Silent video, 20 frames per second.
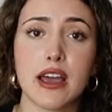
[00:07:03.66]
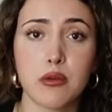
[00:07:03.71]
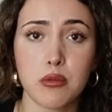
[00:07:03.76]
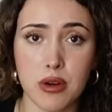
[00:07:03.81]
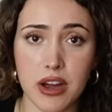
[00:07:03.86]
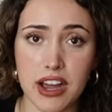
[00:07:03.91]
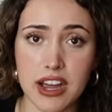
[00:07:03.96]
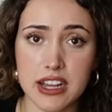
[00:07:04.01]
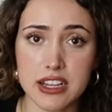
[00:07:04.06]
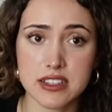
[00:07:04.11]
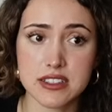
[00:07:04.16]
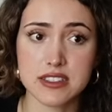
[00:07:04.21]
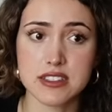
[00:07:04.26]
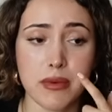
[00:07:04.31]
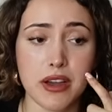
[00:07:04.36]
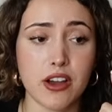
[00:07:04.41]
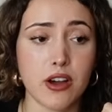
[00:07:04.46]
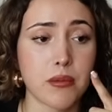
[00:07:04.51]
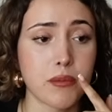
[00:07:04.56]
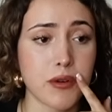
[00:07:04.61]
I wax.
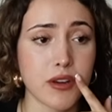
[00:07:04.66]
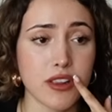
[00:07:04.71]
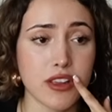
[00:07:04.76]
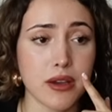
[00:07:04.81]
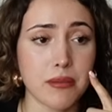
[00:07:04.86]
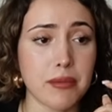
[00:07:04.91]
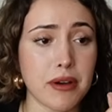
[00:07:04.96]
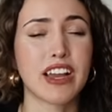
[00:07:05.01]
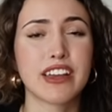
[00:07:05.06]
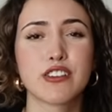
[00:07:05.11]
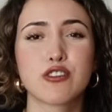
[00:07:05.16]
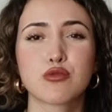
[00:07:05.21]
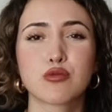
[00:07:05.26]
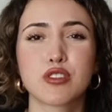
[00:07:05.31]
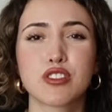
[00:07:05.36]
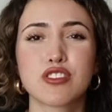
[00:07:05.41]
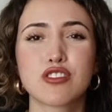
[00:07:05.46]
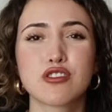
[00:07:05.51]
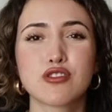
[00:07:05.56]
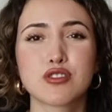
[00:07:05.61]
My upper lip, I use
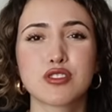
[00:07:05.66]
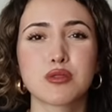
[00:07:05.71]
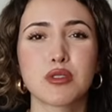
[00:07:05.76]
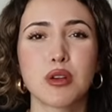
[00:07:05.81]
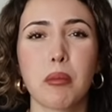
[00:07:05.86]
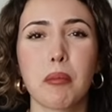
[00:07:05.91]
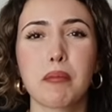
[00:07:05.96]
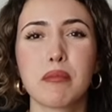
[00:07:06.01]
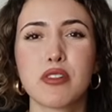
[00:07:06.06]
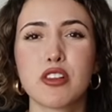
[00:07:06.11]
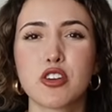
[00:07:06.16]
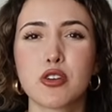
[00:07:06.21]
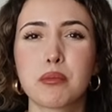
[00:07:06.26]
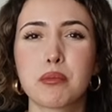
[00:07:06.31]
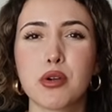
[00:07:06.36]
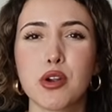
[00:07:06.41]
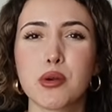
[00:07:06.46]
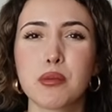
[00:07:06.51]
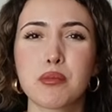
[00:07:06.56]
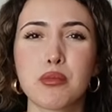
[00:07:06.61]
one of those little
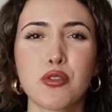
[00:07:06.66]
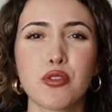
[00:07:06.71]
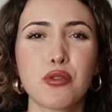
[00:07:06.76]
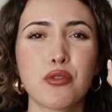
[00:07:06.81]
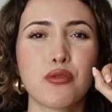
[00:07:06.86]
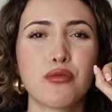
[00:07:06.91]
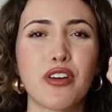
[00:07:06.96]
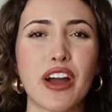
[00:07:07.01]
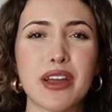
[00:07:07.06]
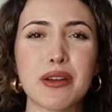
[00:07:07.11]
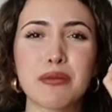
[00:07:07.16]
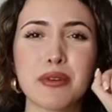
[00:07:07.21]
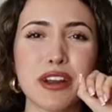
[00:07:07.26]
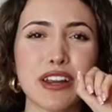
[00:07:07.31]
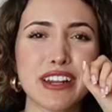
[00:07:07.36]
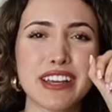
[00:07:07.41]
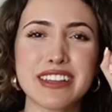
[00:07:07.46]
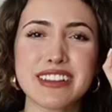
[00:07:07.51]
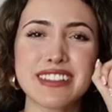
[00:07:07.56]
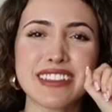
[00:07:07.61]
purple
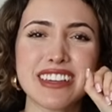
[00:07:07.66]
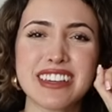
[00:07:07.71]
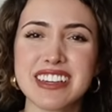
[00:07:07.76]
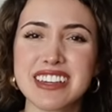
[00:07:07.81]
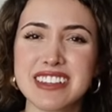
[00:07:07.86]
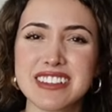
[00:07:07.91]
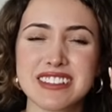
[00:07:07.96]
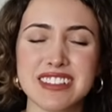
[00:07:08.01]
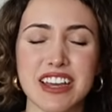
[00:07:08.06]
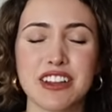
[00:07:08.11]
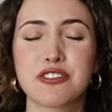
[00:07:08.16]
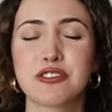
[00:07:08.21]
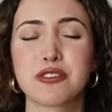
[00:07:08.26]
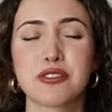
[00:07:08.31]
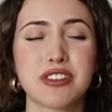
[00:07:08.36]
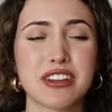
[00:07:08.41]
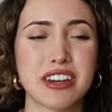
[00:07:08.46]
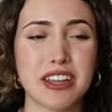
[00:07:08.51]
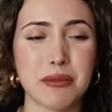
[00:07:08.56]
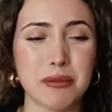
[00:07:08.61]
vibrating thingies. I don't
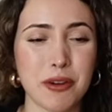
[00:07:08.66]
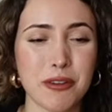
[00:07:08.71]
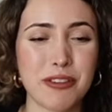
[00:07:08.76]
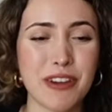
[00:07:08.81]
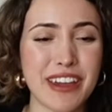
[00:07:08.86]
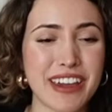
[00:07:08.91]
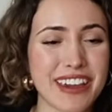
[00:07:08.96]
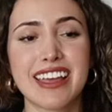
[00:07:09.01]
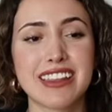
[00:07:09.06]
know the name of it.